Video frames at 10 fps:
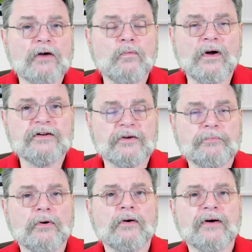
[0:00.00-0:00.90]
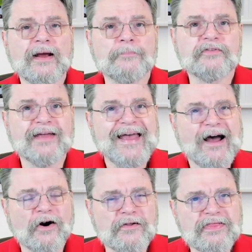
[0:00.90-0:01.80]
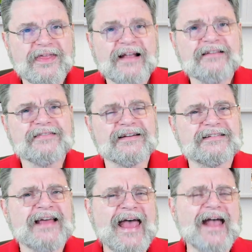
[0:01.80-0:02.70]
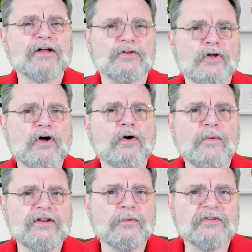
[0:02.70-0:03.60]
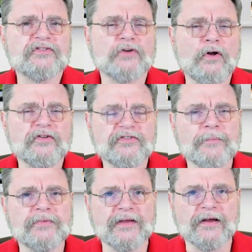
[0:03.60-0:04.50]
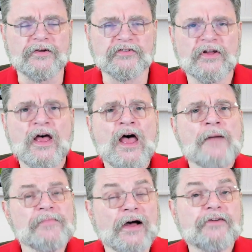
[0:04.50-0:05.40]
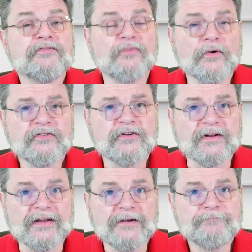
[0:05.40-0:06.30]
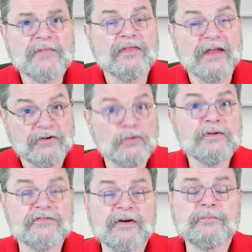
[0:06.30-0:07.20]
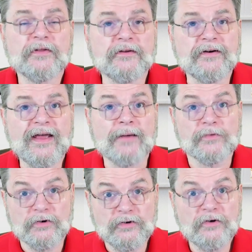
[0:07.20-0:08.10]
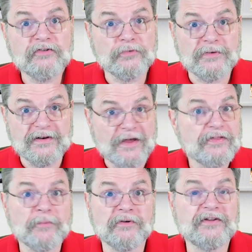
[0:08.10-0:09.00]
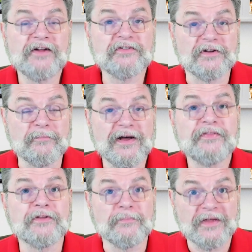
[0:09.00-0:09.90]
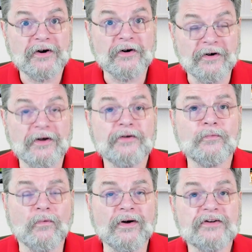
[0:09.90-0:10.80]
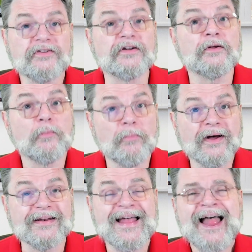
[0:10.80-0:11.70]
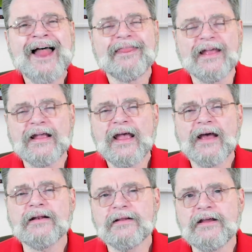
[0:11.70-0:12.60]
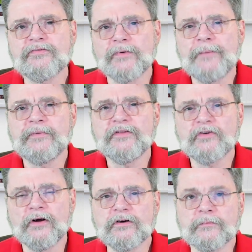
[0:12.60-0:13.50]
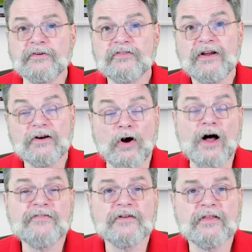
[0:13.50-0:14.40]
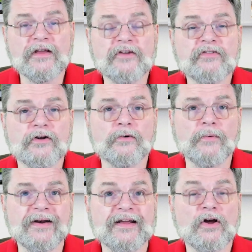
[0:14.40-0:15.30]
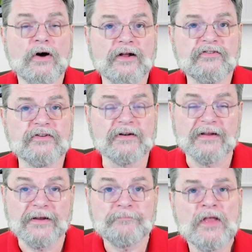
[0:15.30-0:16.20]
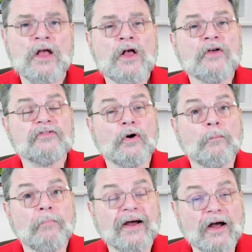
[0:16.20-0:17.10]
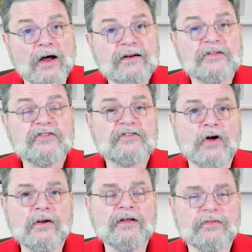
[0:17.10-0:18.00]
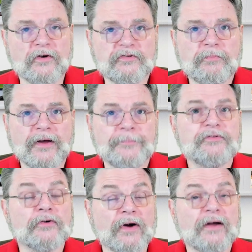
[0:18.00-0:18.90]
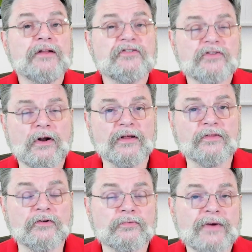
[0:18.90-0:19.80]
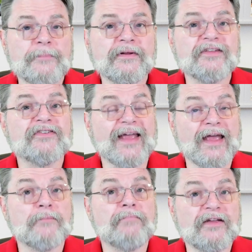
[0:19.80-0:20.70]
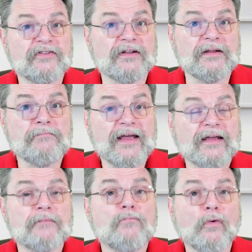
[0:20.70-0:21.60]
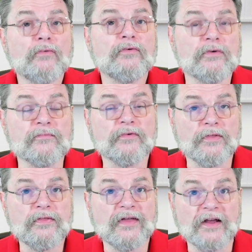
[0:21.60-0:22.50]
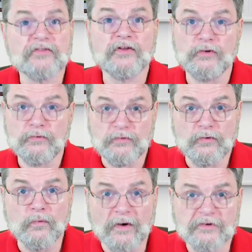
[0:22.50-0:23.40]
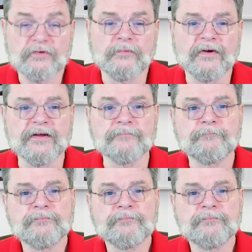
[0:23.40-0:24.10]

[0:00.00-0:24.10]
unwanted programs, are things that tag along when you install something else. Unfortunately, they do live up to their name. There's usually nothing potential about them. They are unwanted, but they can leave remnants on your machine, often things that are running constantly. So by uninstalling those P U Ps, you're uninstalling those remnants and basically making more room for the things that you do want to run.